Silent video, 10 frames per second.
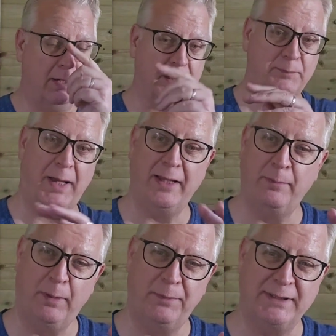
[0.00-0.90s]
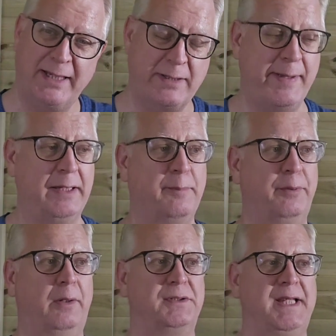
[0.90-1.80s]
as part of the proper cider making
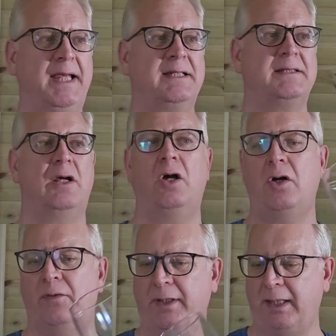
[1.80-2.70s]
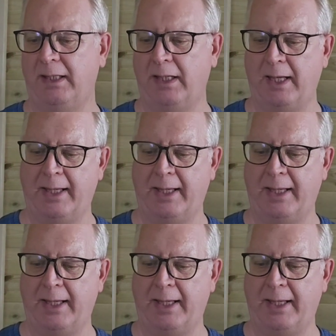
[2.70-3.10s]
process, all the